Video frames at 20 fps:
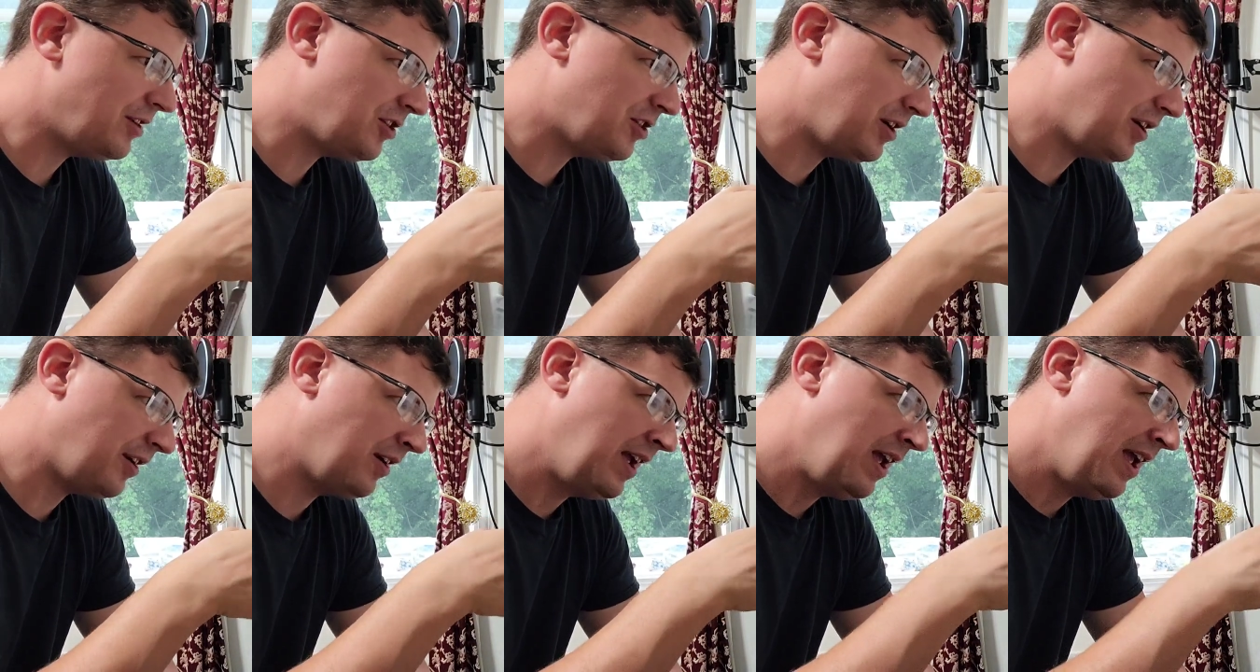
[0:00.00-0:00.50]
wrench
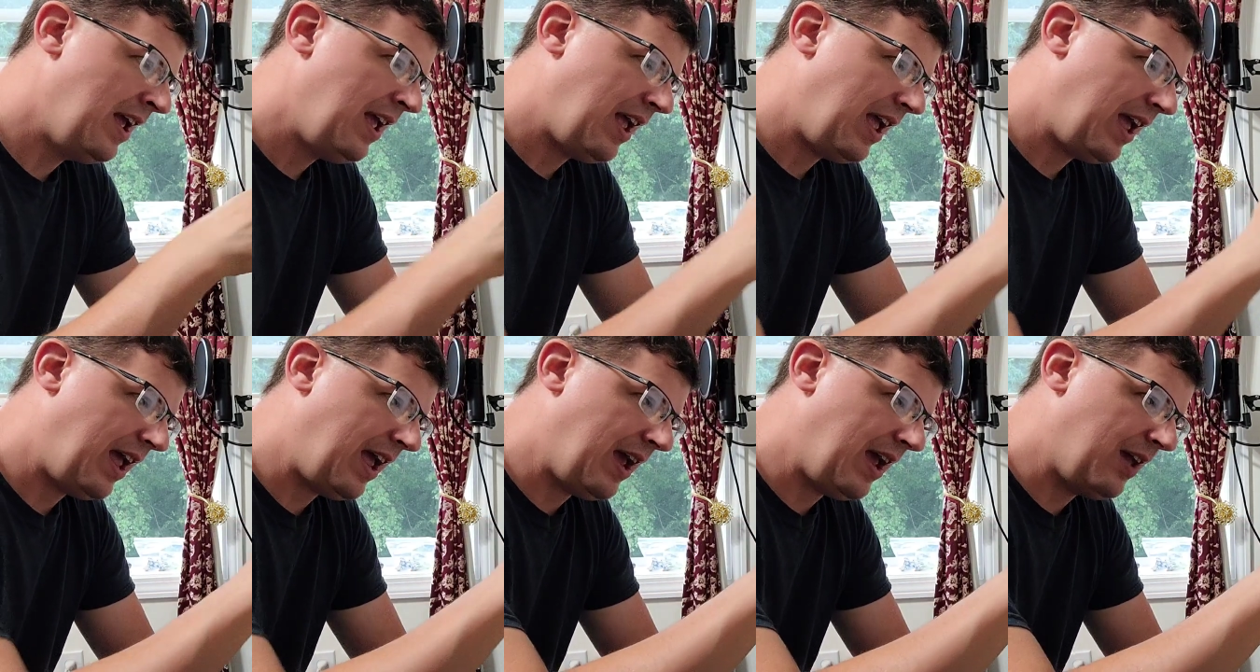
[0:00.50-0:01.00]
here.
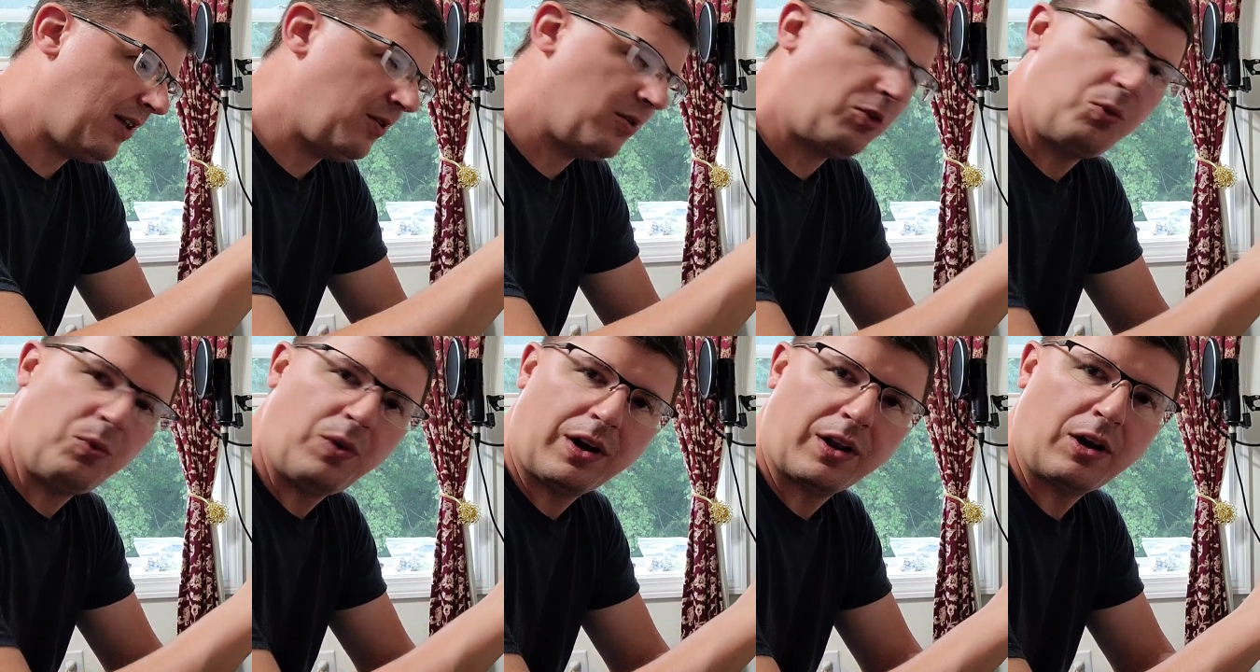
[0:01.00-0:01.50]
And
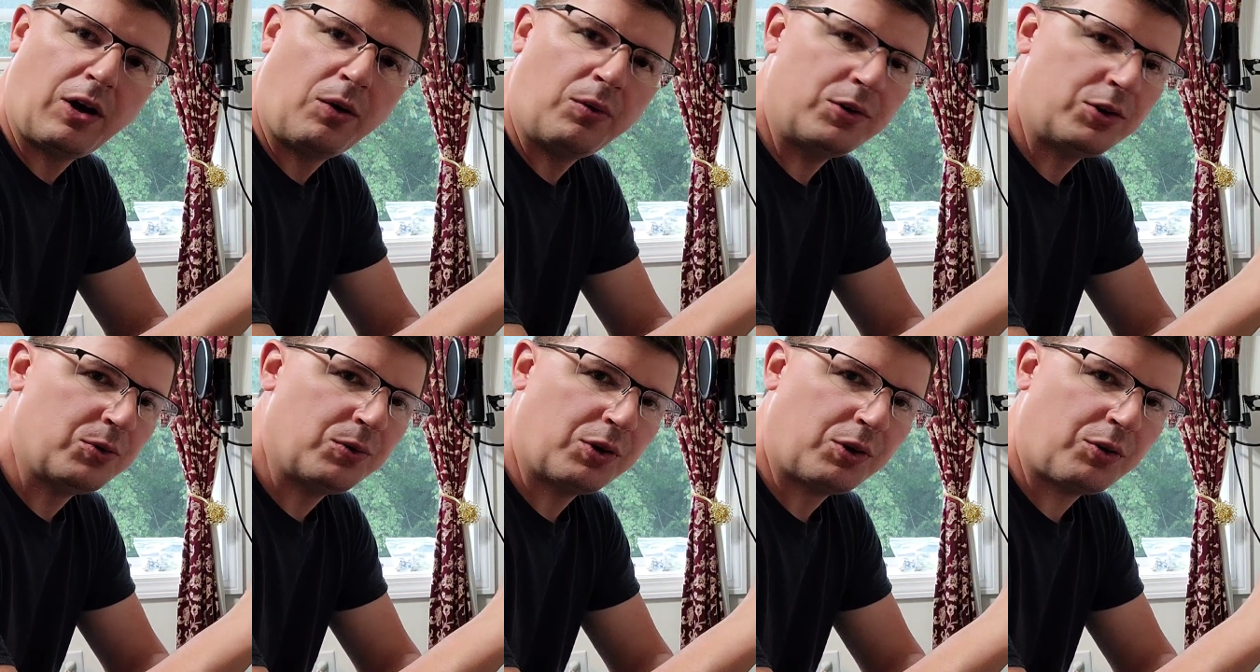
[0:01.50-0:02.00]
you want to go
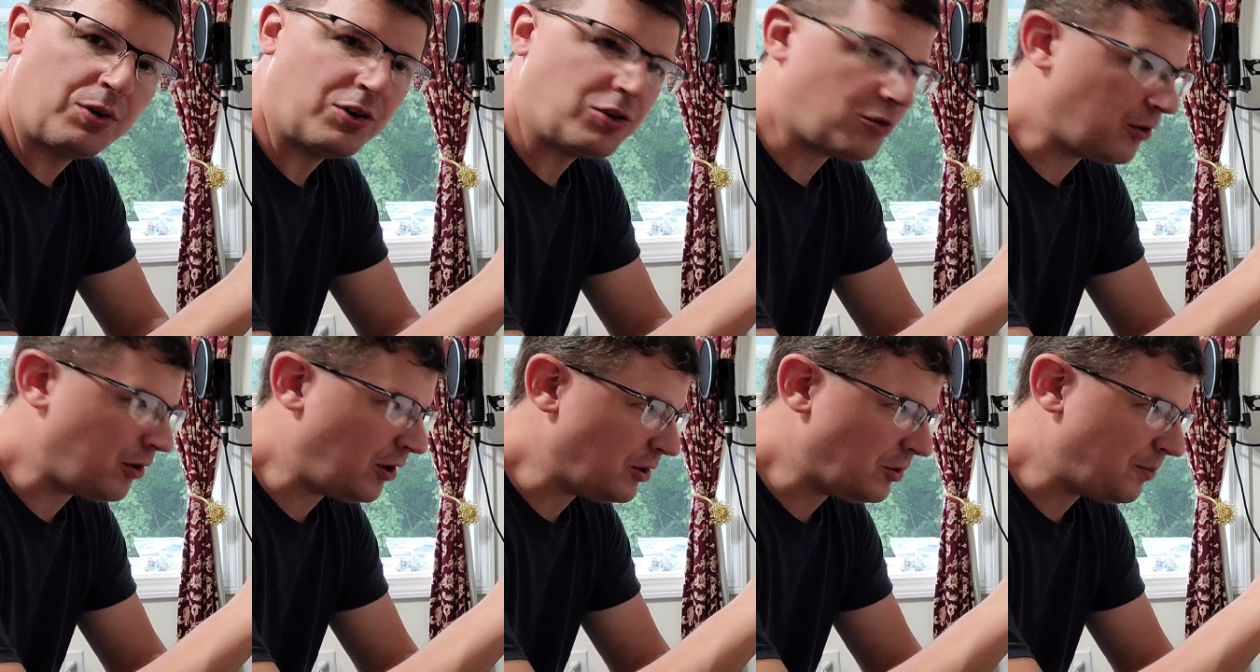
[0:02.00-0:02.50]
into a
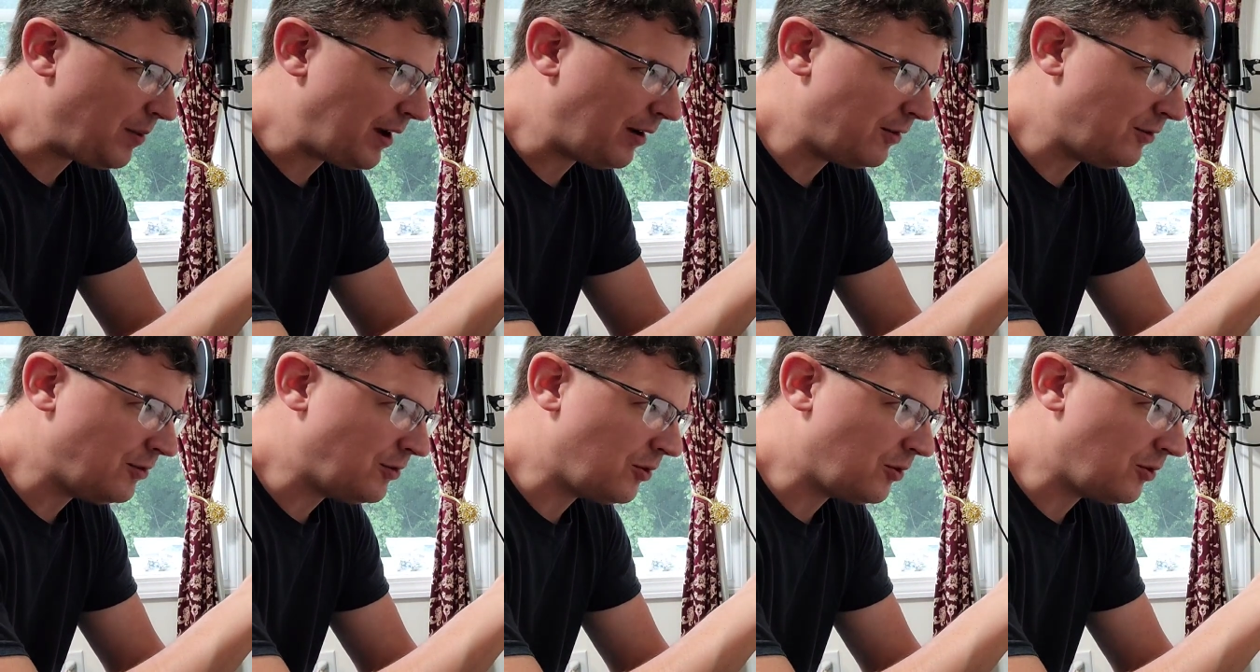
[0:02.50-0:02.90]
crisscross pattern.